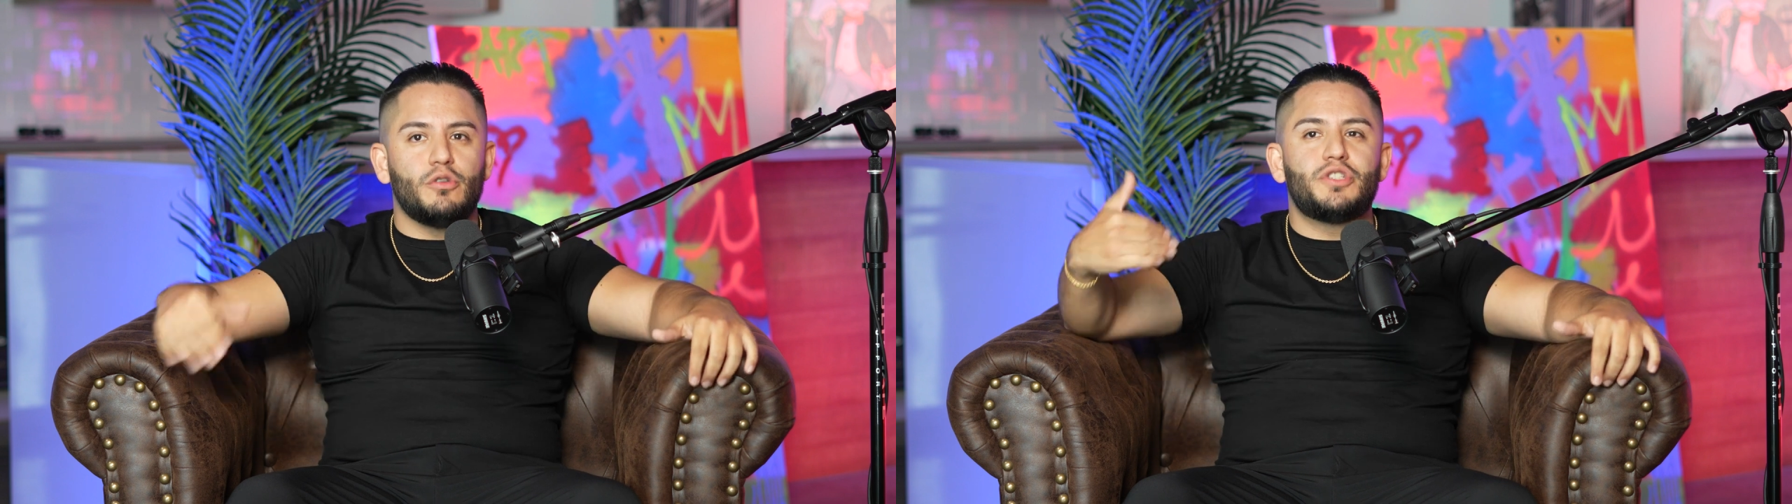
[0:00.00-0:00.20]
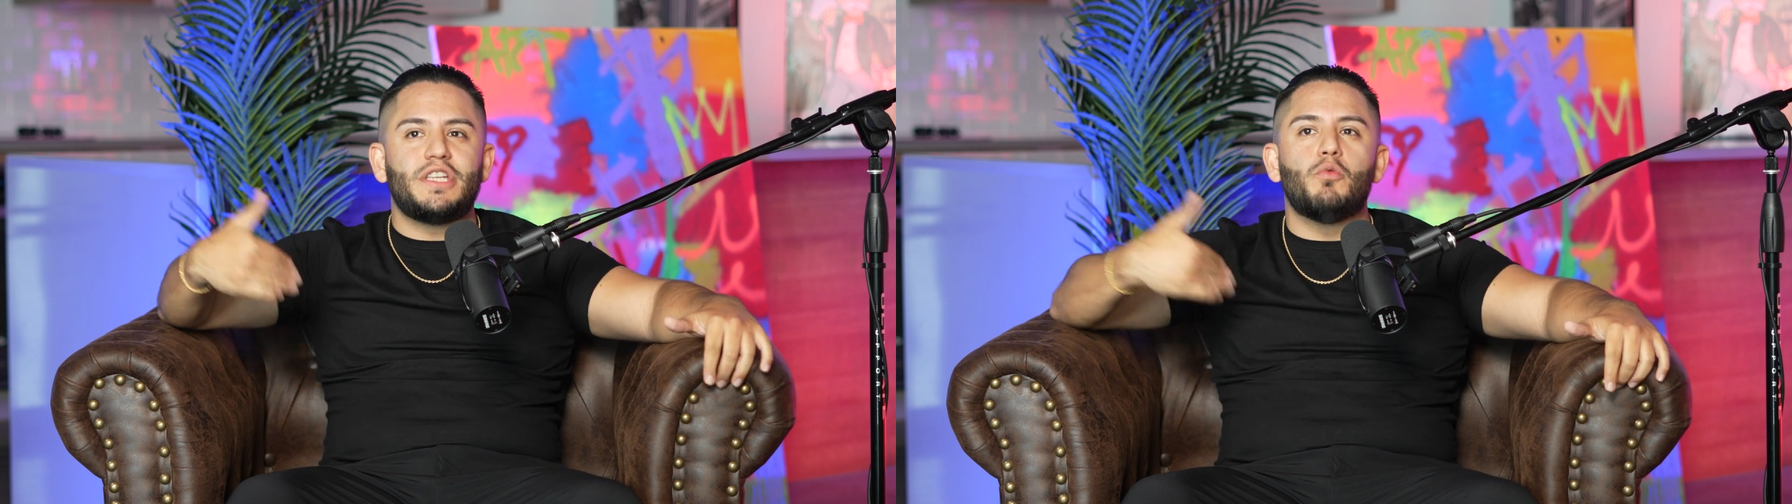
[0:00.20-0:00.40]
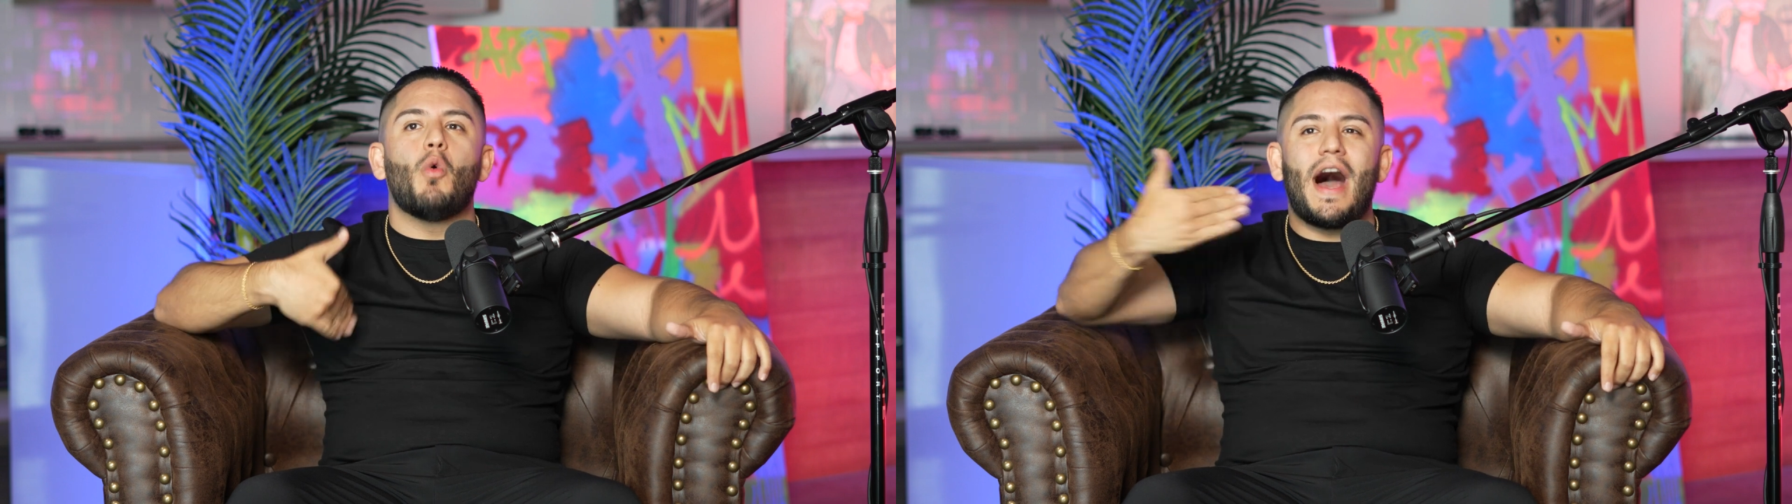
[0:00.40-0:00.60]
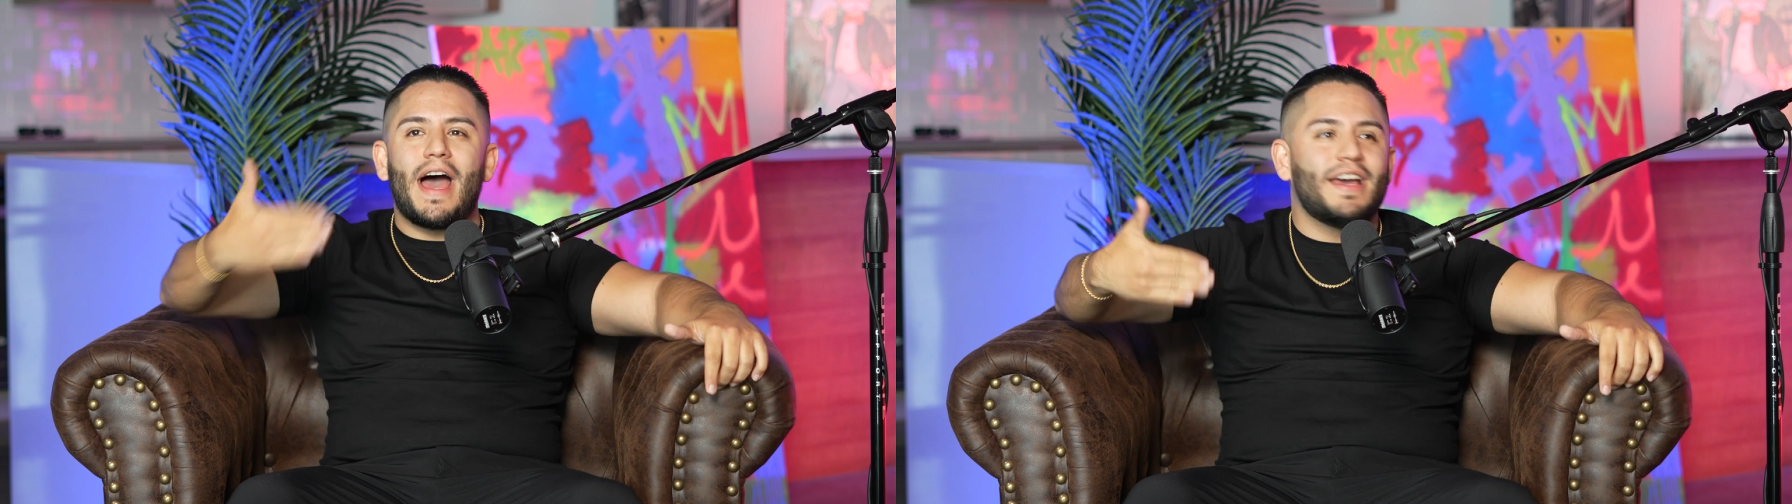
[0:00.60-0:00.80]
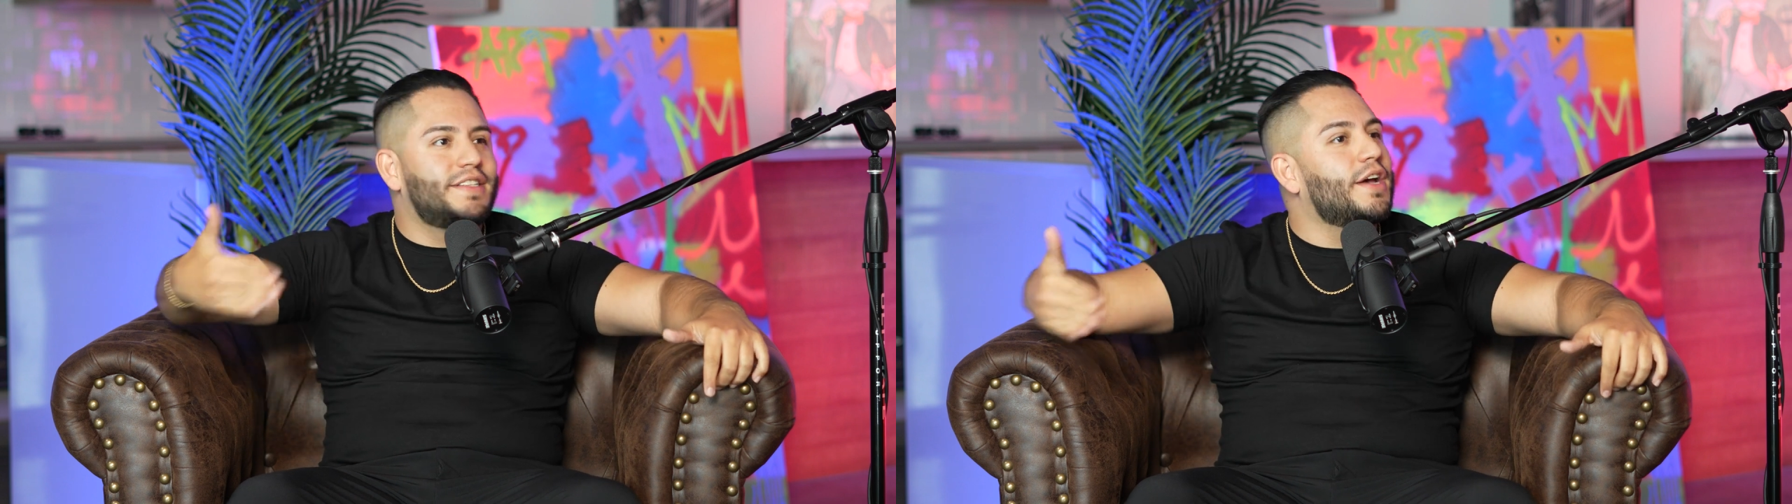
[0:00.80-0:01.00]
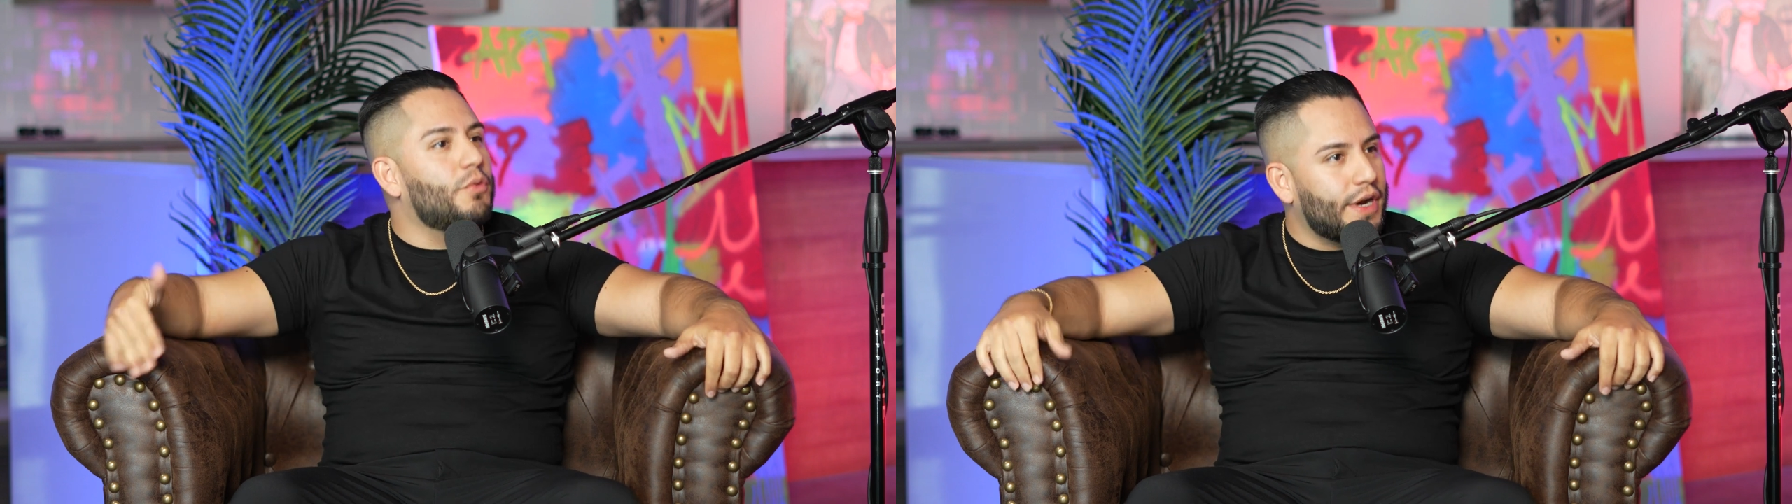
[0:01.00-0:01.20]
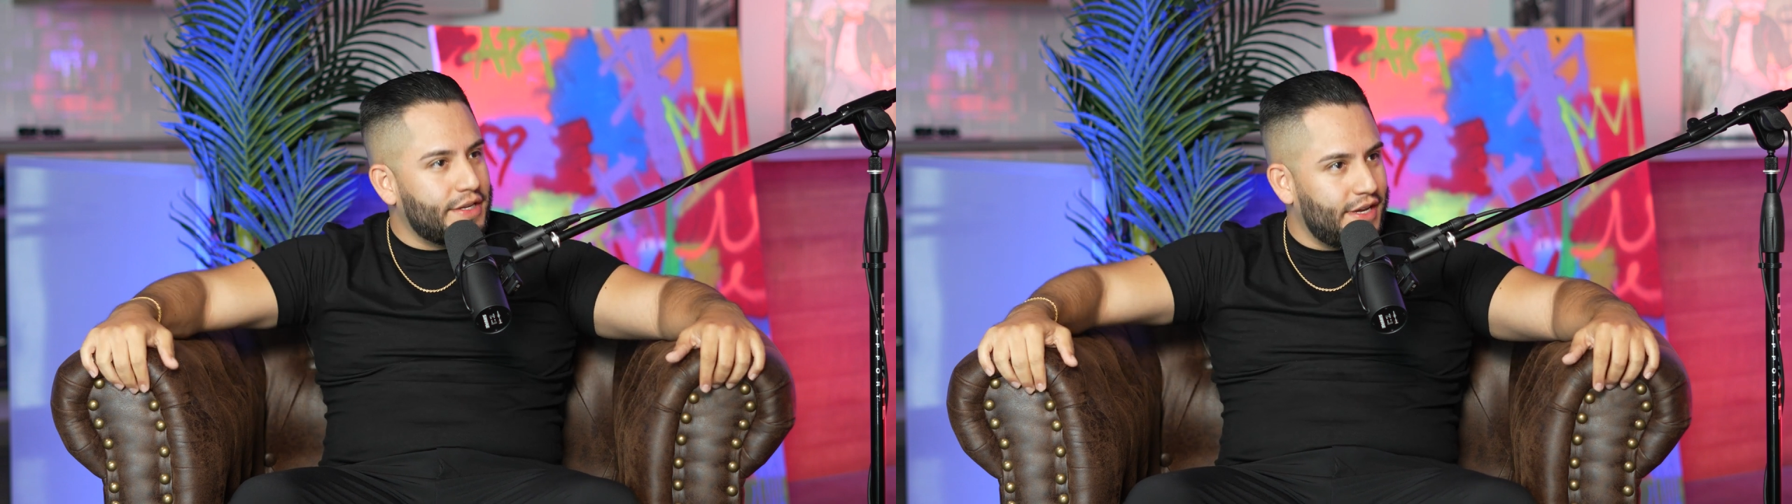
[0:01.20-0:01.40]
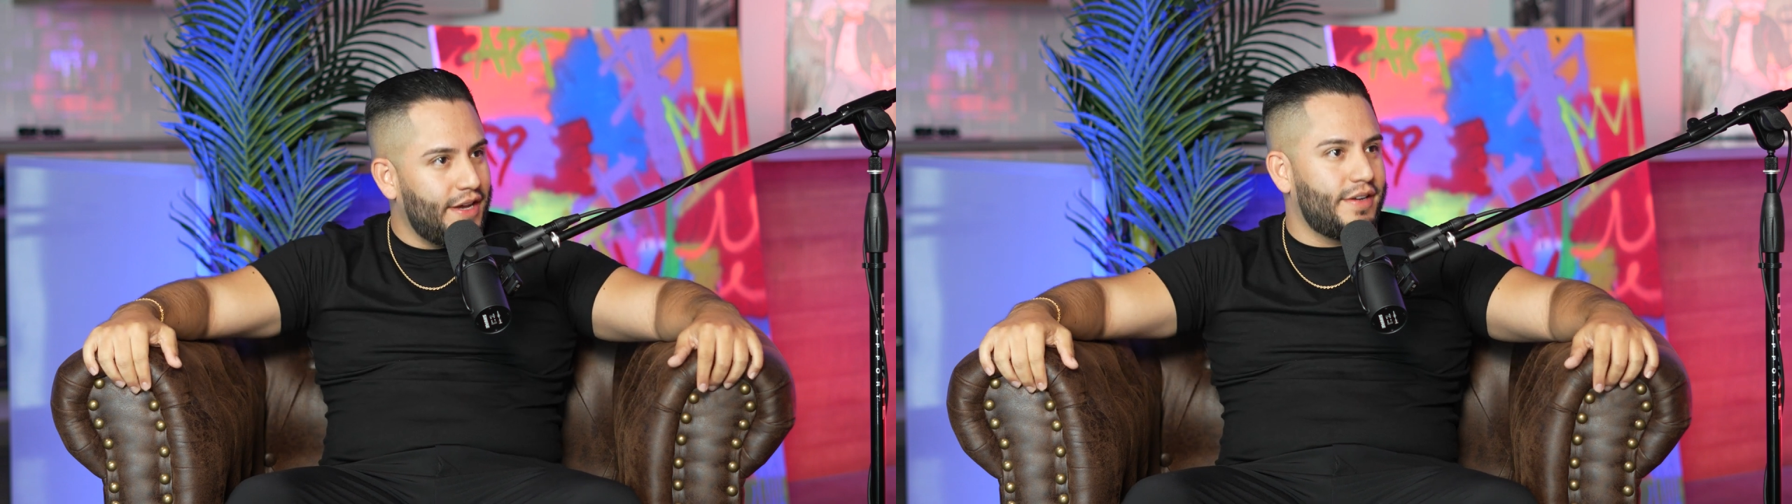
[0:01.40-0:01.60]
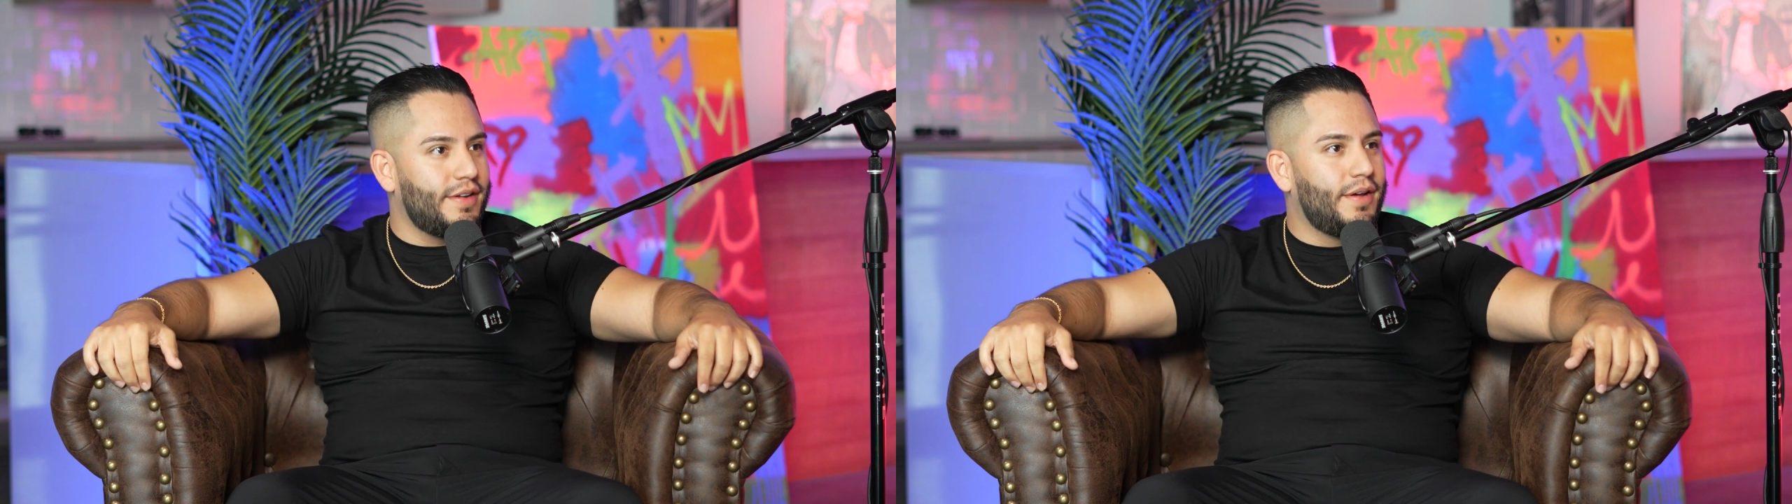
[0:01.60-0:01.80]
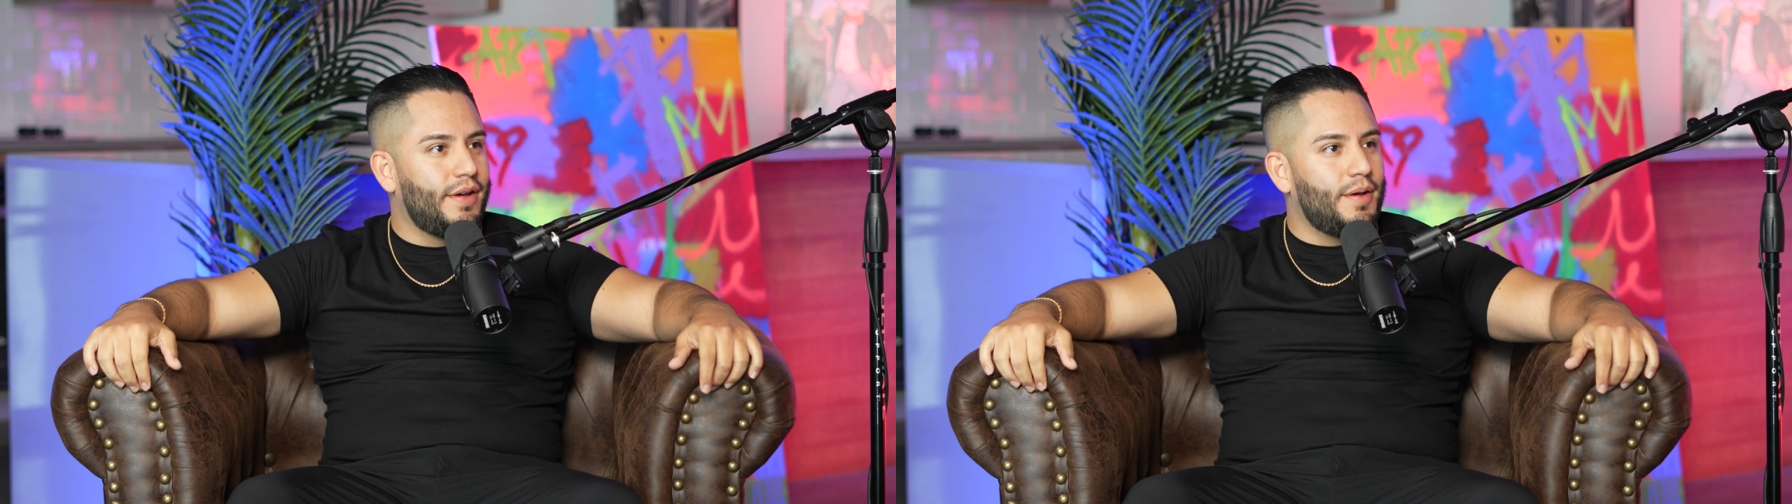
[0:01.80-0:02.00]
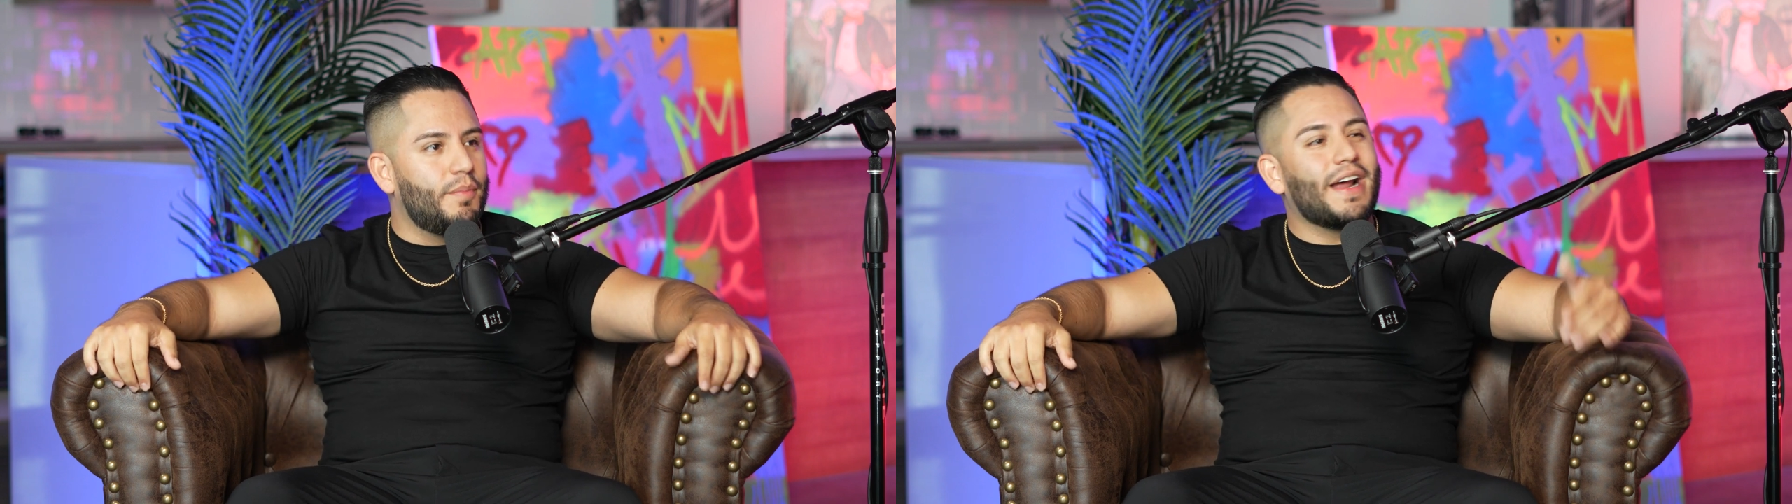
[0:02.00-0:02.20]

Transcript: you see why I said what I said. But